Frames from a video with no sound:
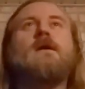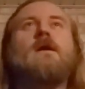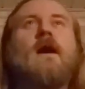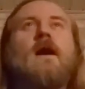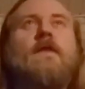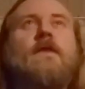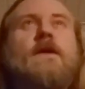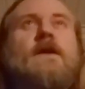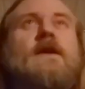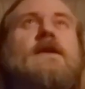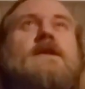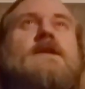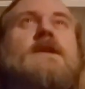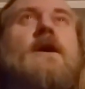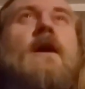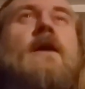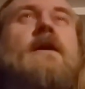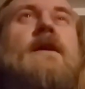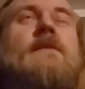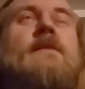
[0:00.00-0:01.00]
I think he's
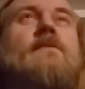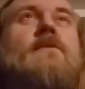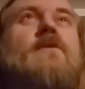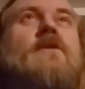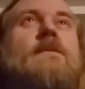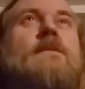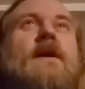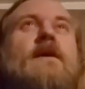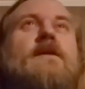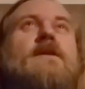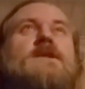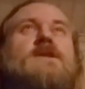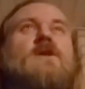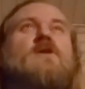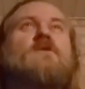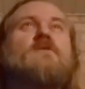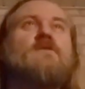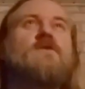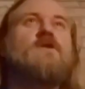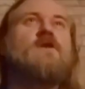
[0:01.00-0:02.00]
talking more about his
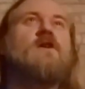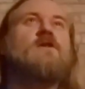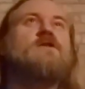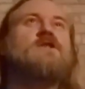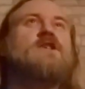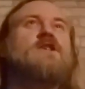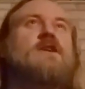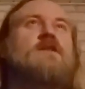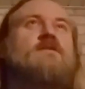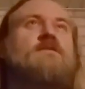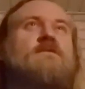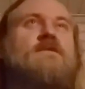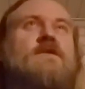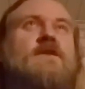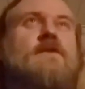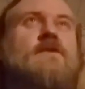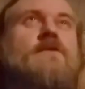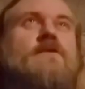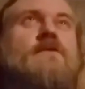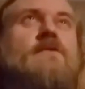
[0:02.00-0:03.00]
overarching
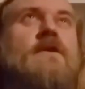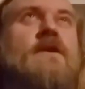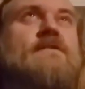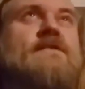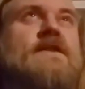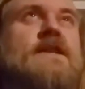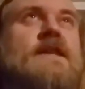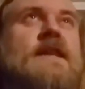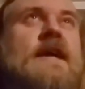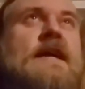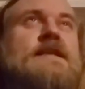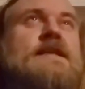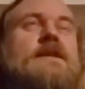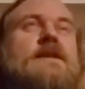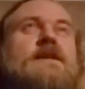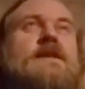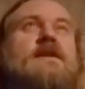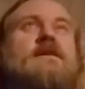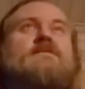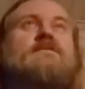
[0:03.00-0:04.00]
view of the
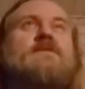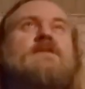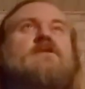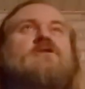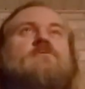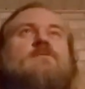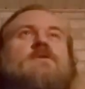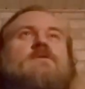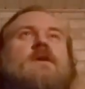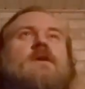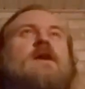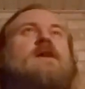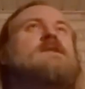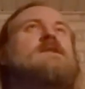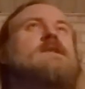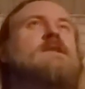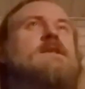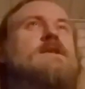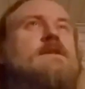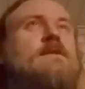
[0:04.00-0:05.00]
destiny of the human
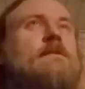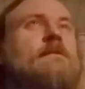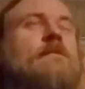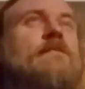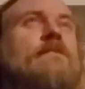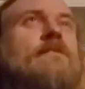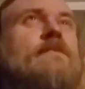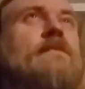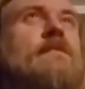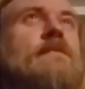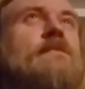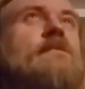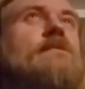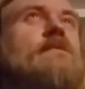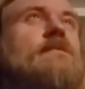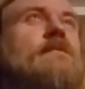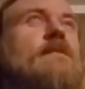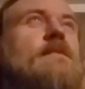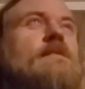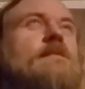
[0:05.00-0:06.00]
race,
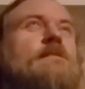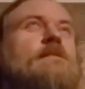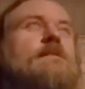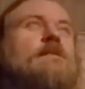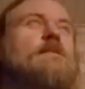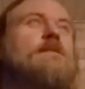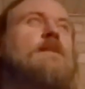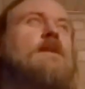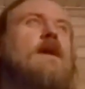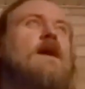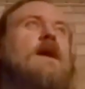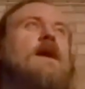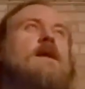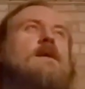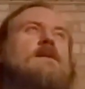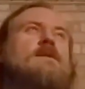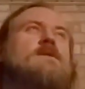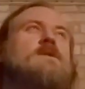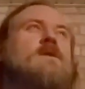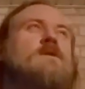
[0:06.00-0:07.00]

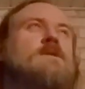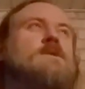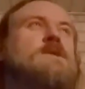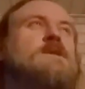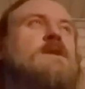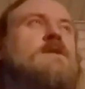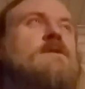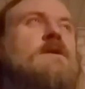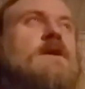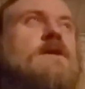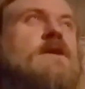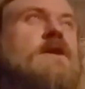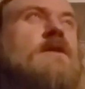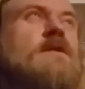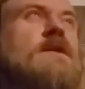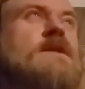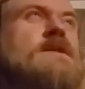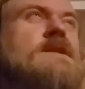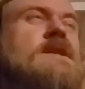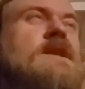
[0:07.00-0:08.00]
and also our
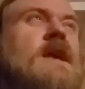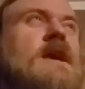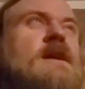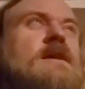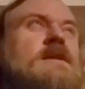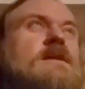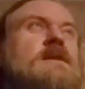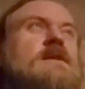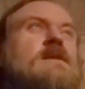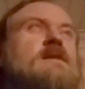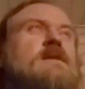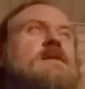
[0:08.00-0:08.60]
current state.